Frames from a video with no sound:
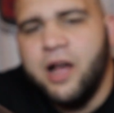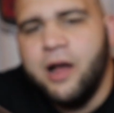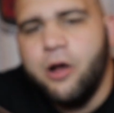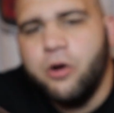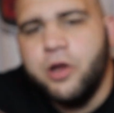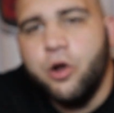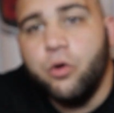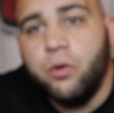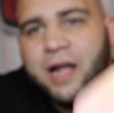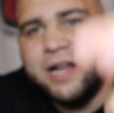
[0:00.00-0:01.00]
uh, or, you
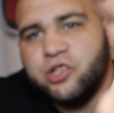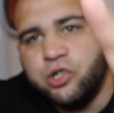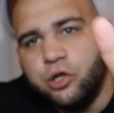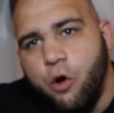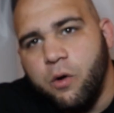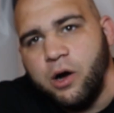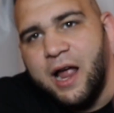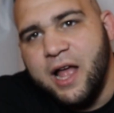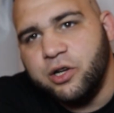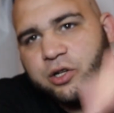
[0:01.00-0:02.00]
know, I guess lower
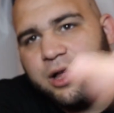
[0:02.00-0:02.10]
end